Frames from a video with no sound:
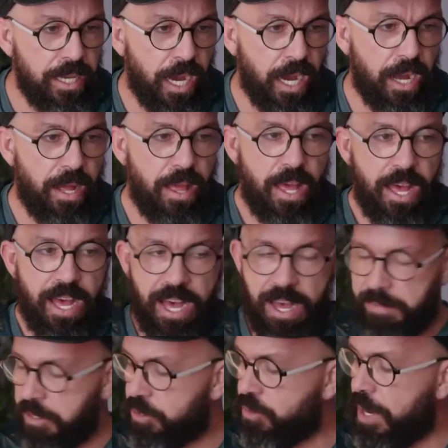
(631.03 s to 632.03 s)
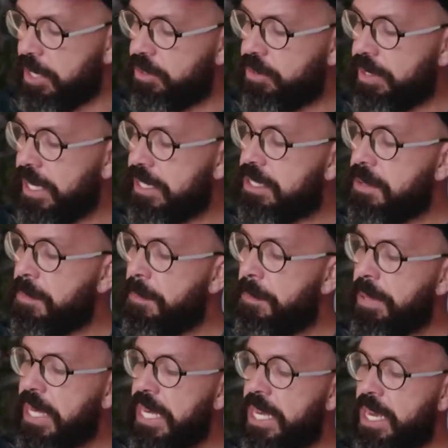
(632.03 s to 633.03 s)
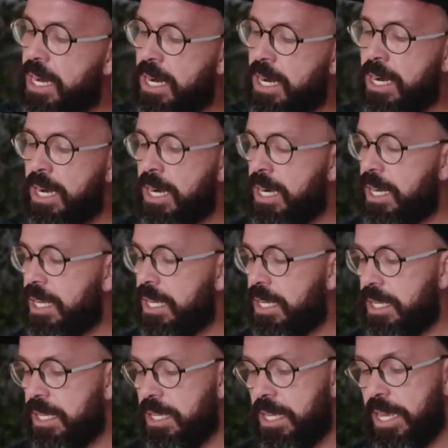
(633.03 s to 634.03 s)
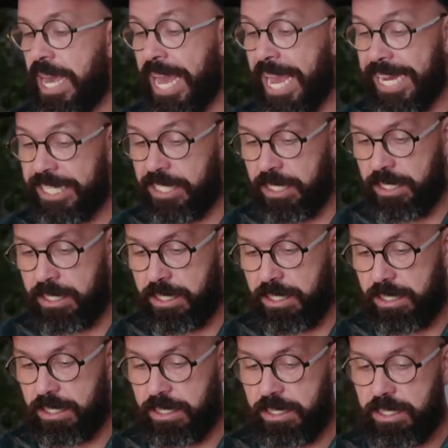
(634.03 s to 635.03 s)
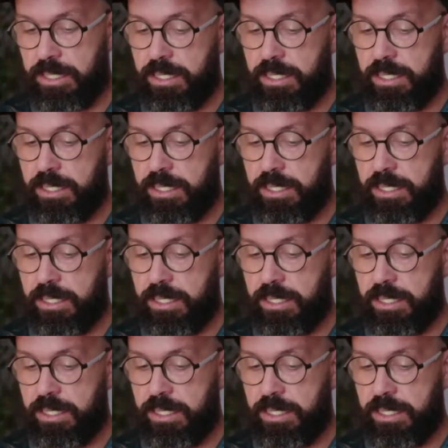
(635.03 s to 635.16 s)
Yeah, I've been trying to get some PR 80s,